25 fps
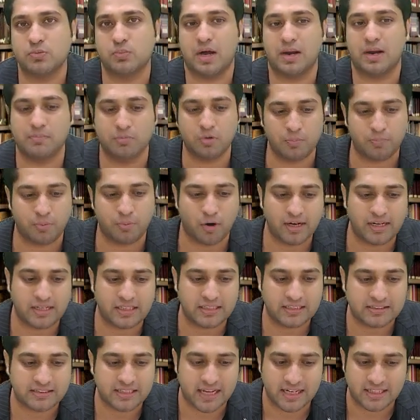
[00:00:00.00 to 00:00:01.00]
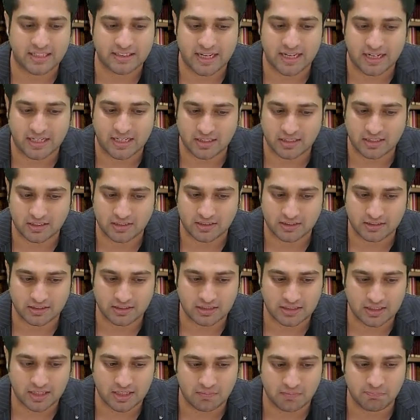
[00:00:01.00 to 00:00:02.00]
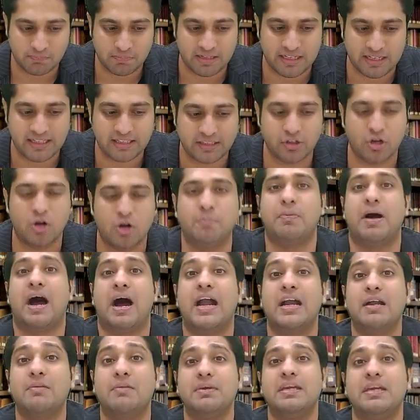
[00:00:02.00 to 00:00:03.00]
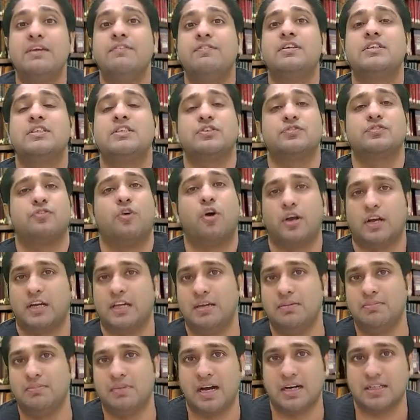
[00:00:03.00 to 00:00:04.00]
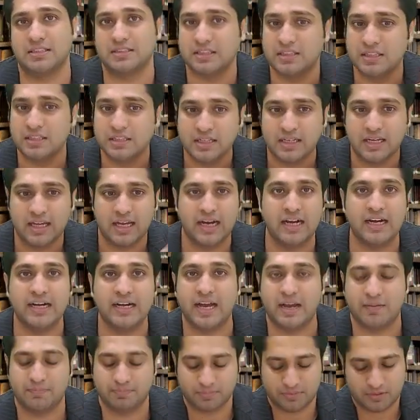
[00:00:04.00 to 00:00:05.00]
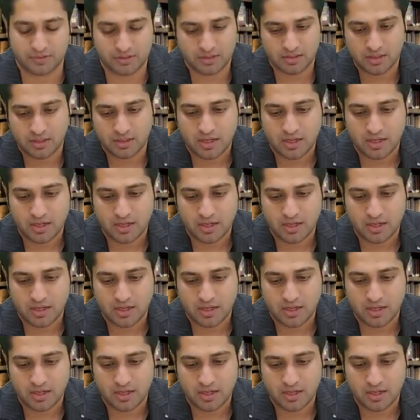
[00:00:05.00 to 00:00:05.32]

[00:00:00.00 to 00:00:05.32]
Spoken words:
One more point is there, that complete your part B, which is 40 marks in depth.